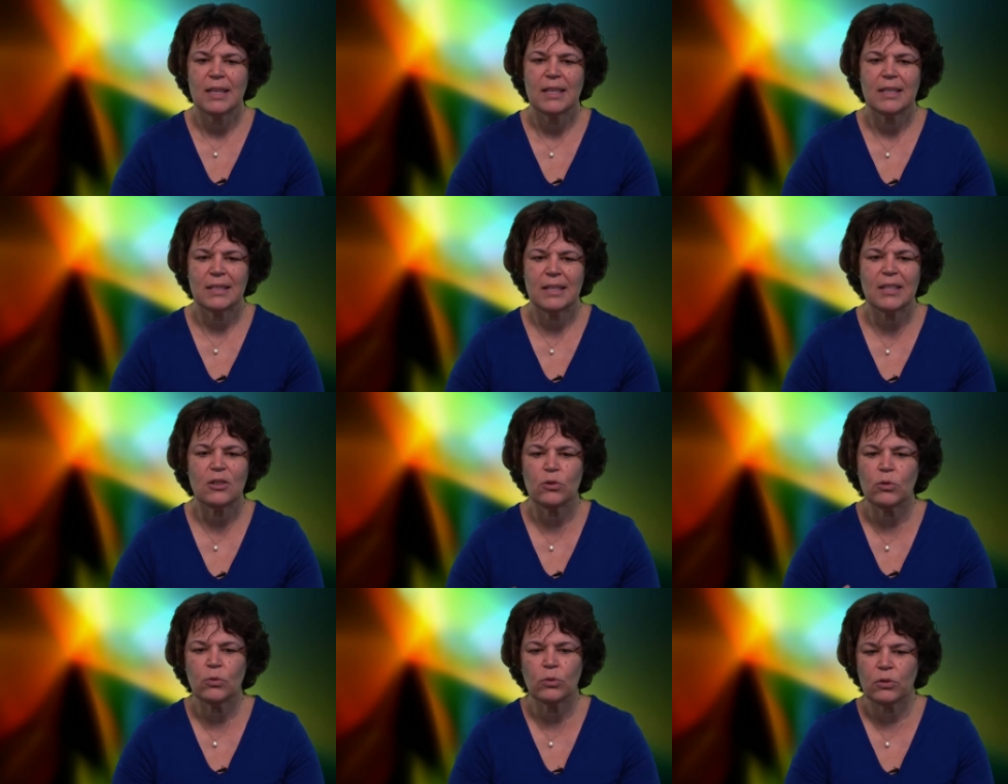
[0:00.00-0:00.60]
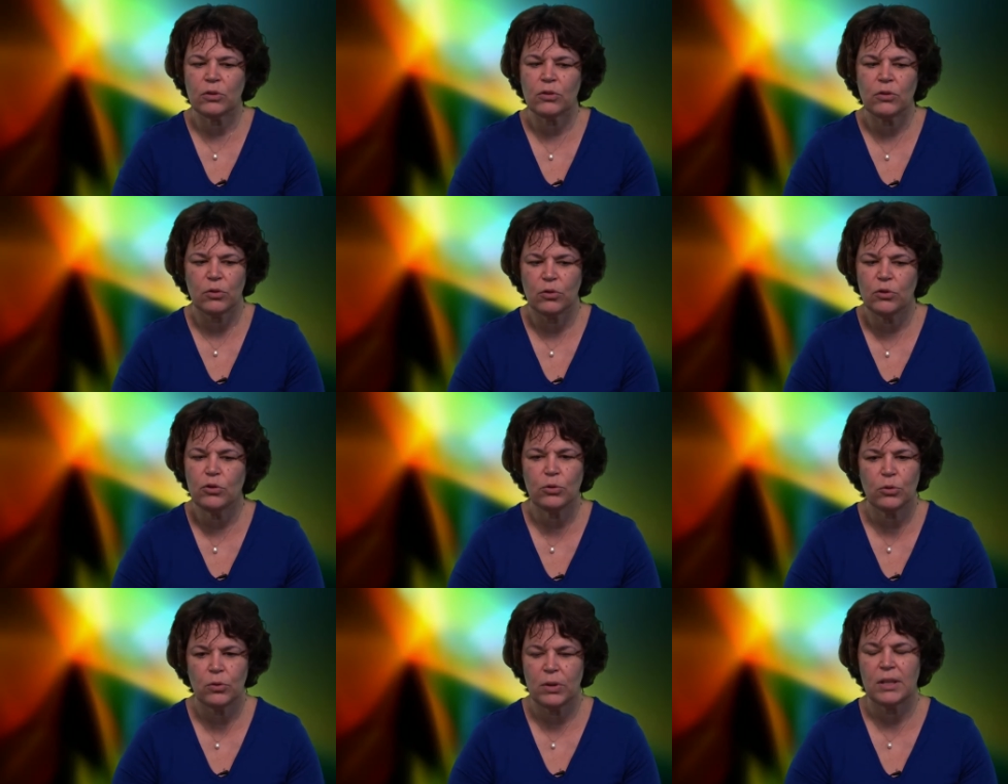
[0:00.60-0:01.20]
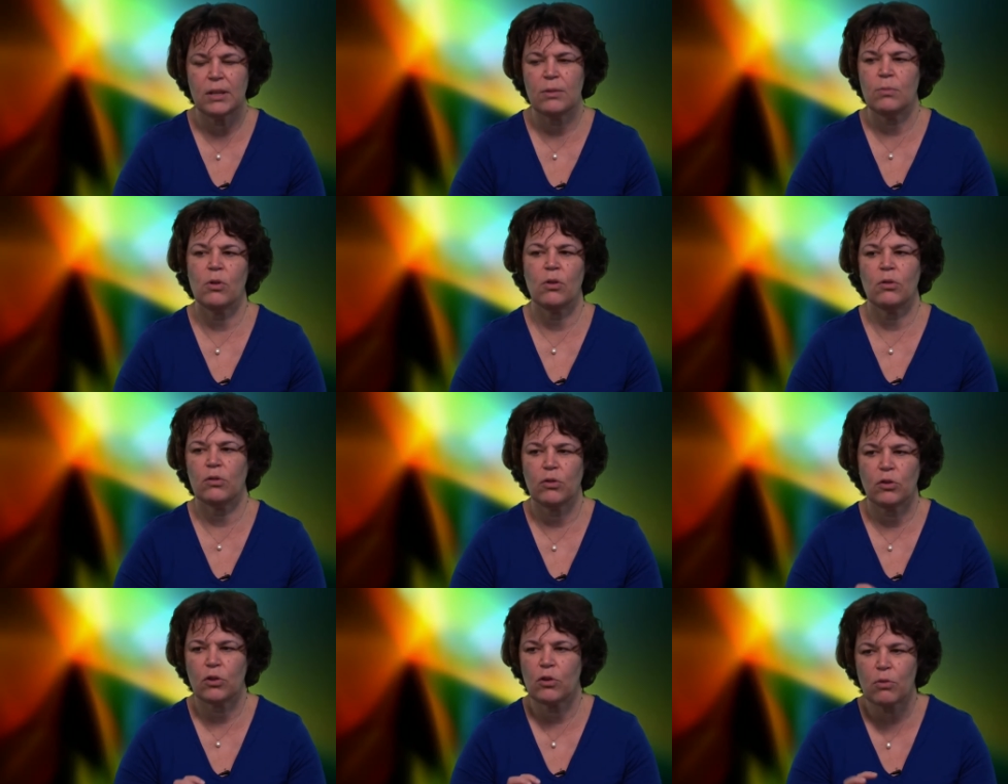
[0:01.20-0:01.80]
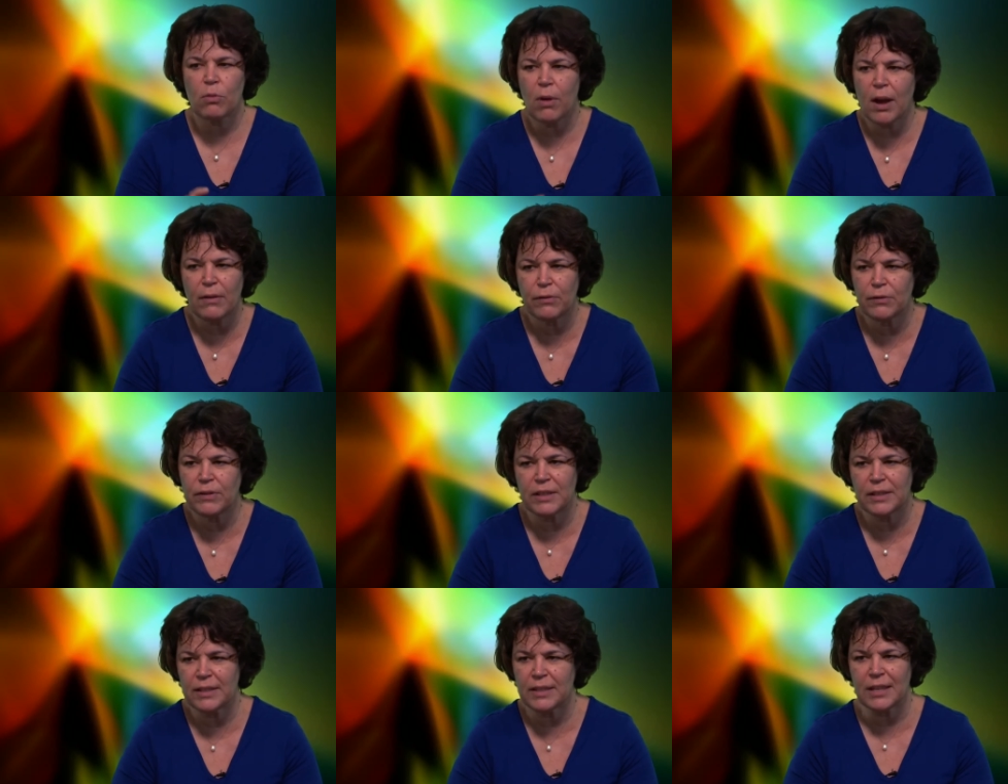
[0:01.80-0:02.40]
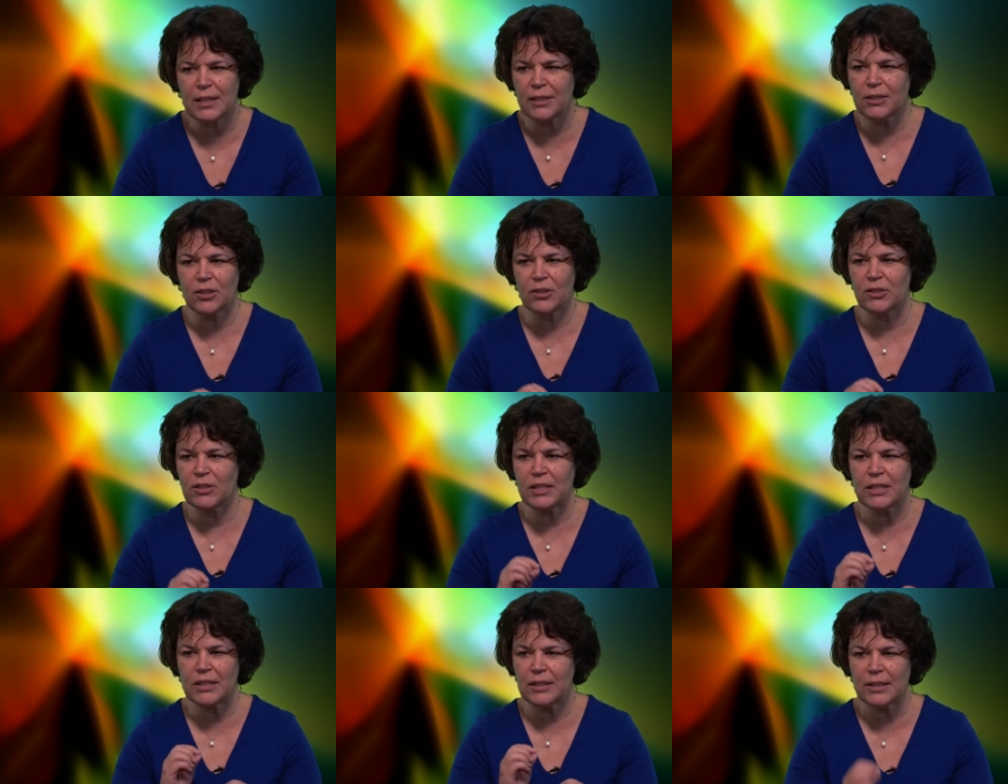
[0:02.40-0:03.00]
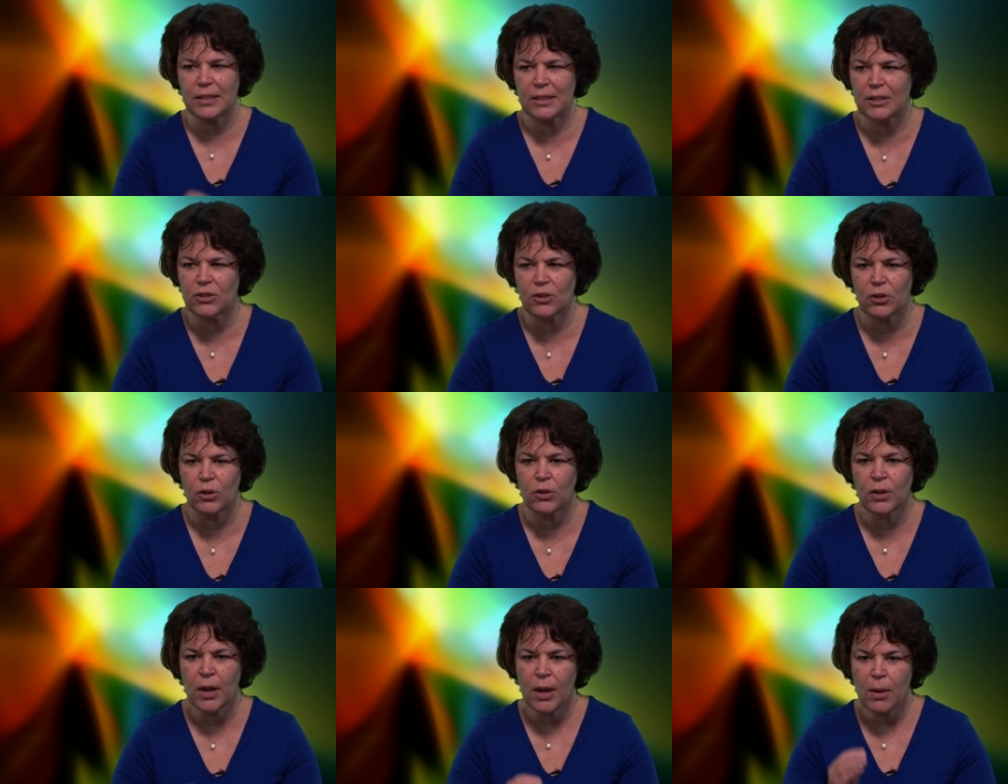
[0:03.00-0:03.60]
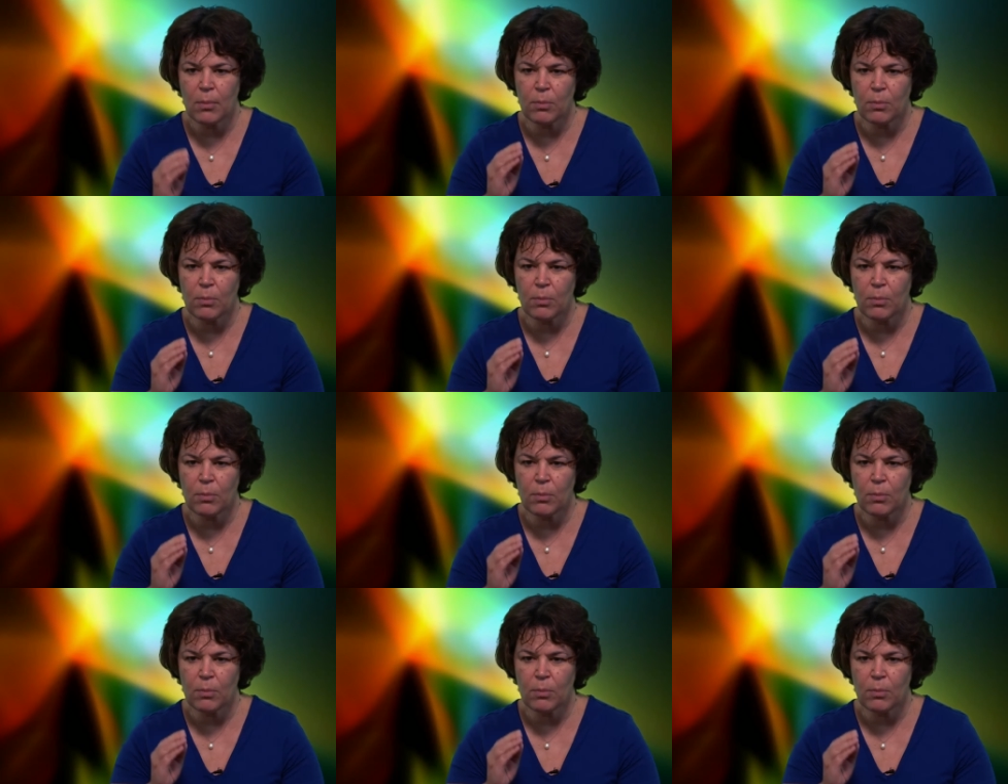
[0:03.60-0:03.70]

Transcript: they don't do anymore the crafty sentences and so on,